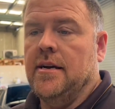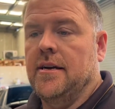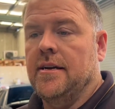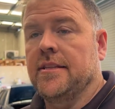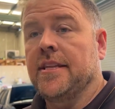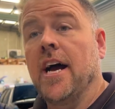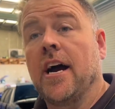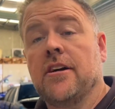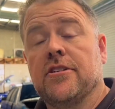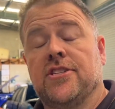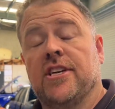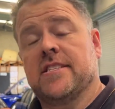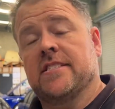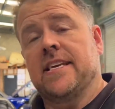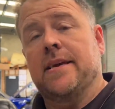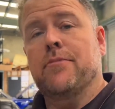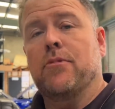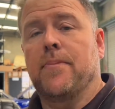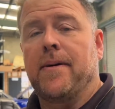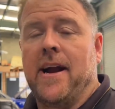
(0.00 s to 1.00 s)
No, she doesn't
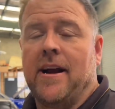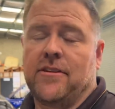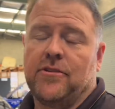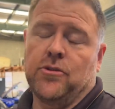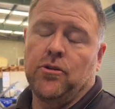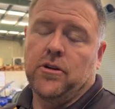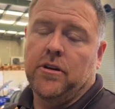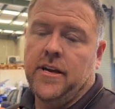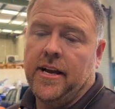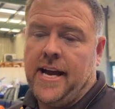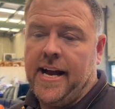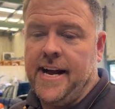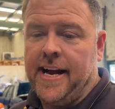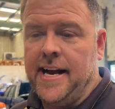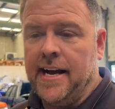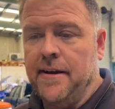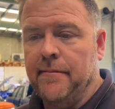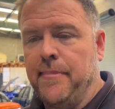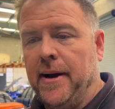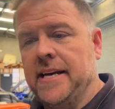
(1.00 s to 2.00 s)
need more power and
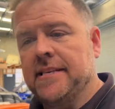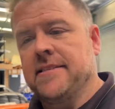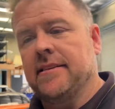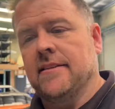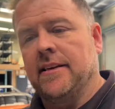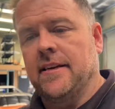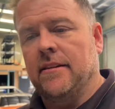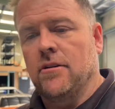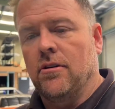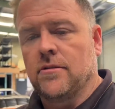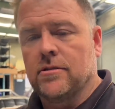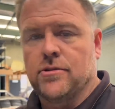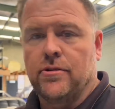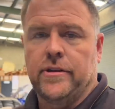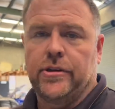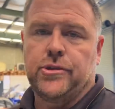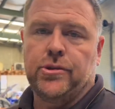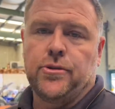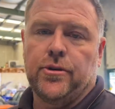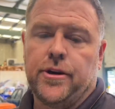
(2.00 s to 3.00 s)
torque. Basically, long
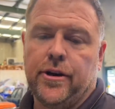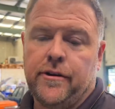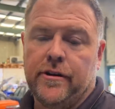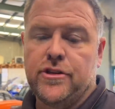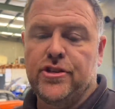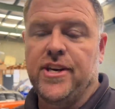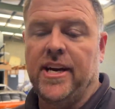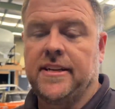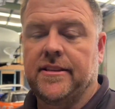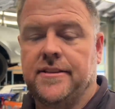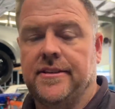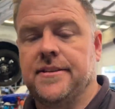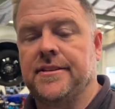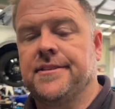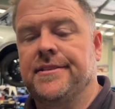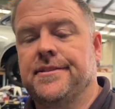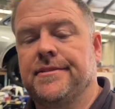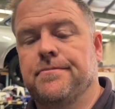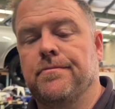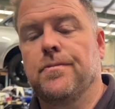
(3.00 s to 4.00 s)
story short, her
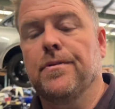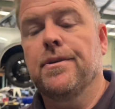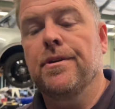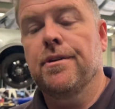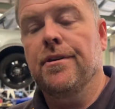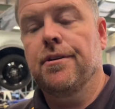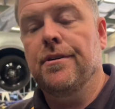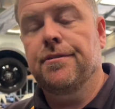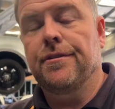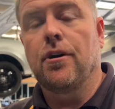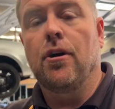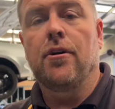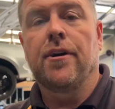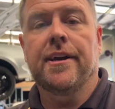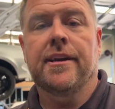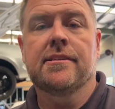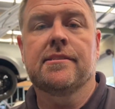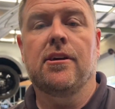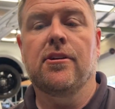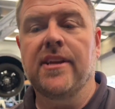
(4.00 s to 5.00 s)
injectors were
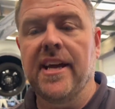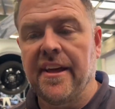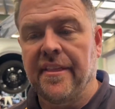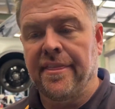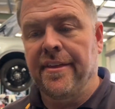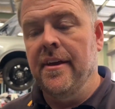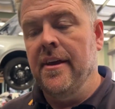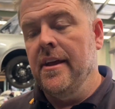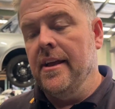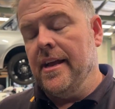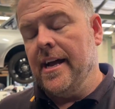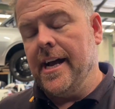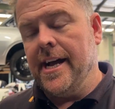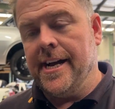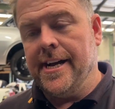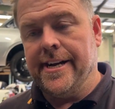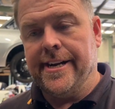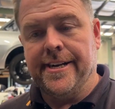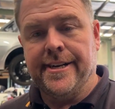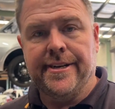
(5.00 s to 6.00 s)
dying a slow death.
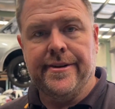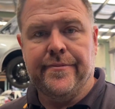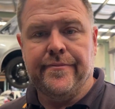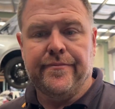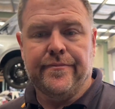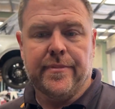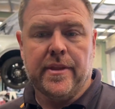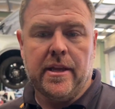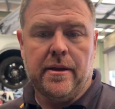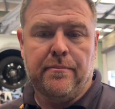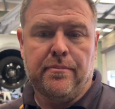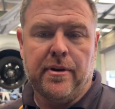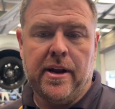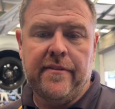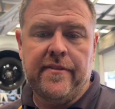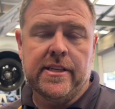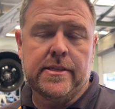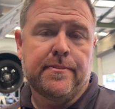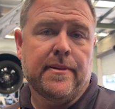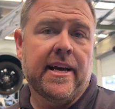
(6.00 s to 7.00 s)

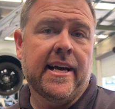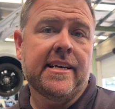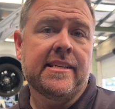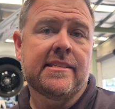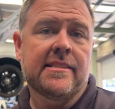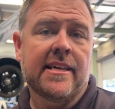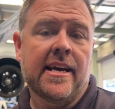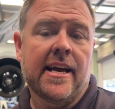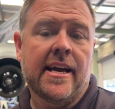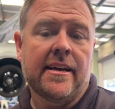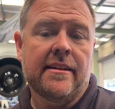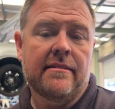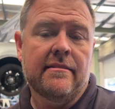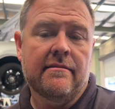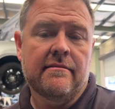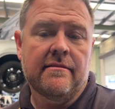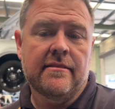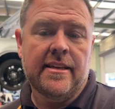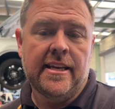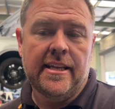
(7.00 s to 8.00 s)
Previous place that
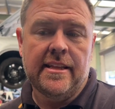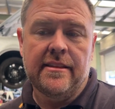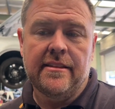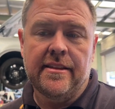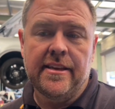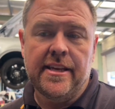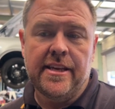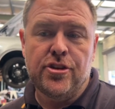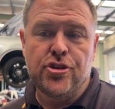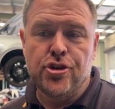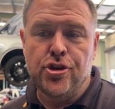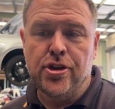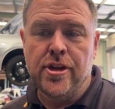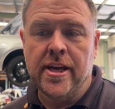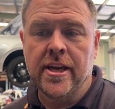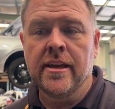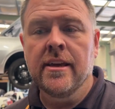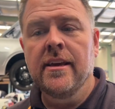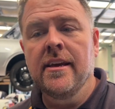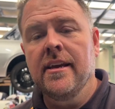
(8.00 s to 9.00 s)
did the
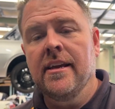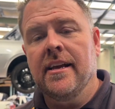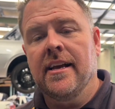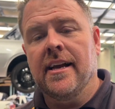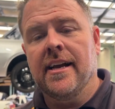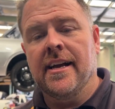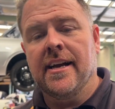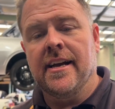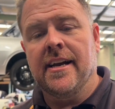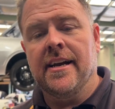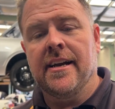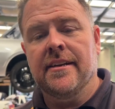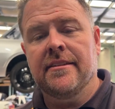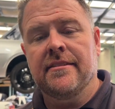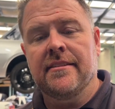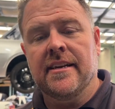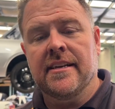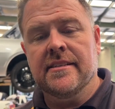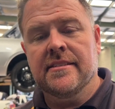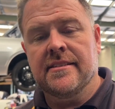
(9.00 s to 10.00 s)
tuning
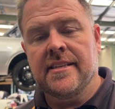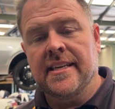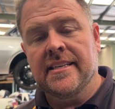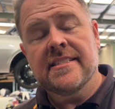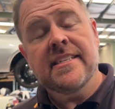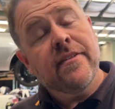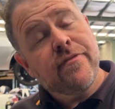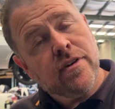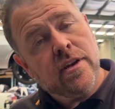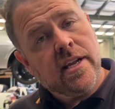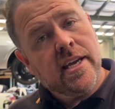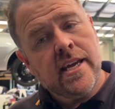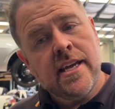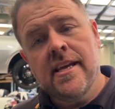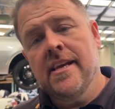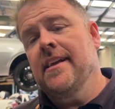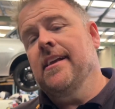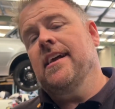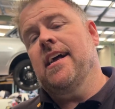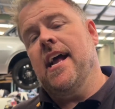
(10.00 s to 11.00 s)
does things differently,
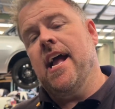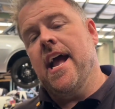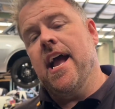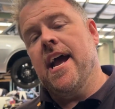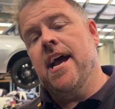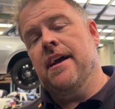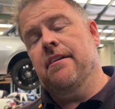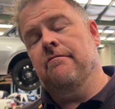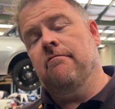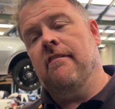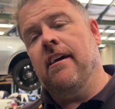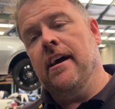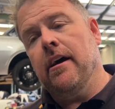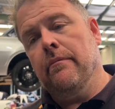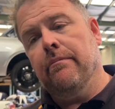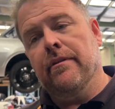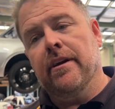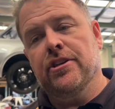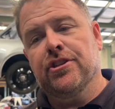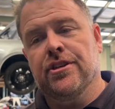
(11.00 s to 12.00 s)
and
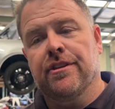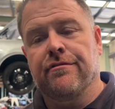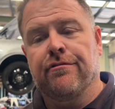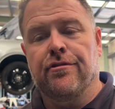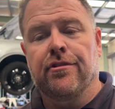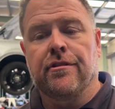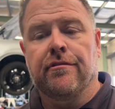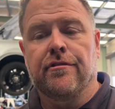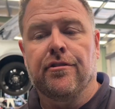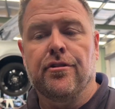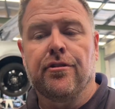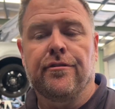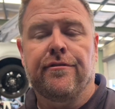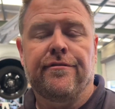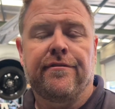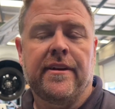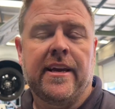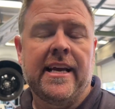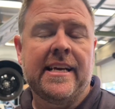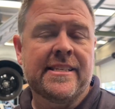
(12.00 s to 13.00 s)
rail pressure through the
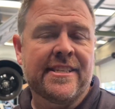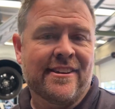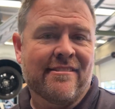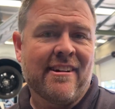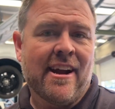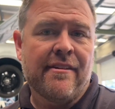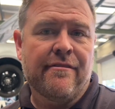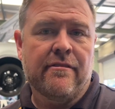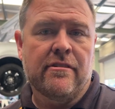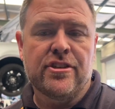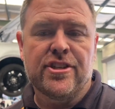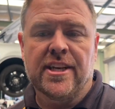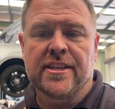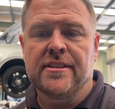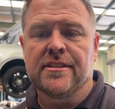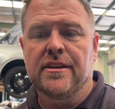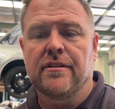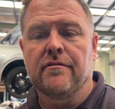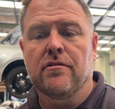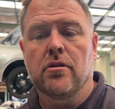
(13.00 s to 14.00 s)
roof isn't great for
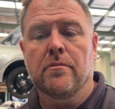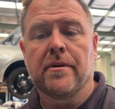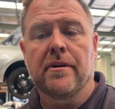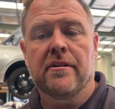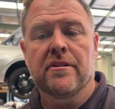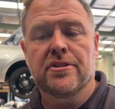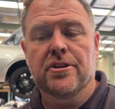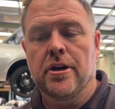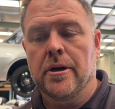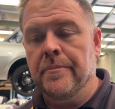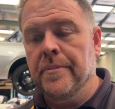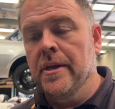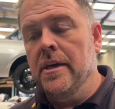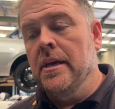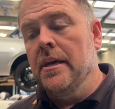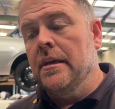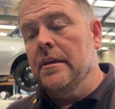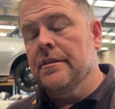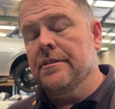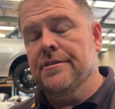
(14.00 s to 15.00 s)
injectors over a long period of time.
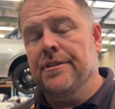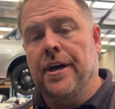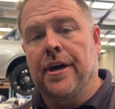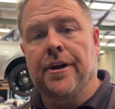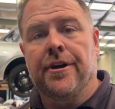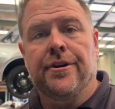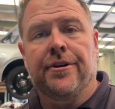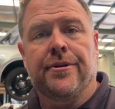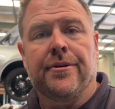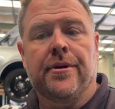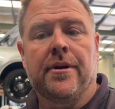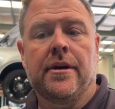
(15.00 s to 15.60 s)
So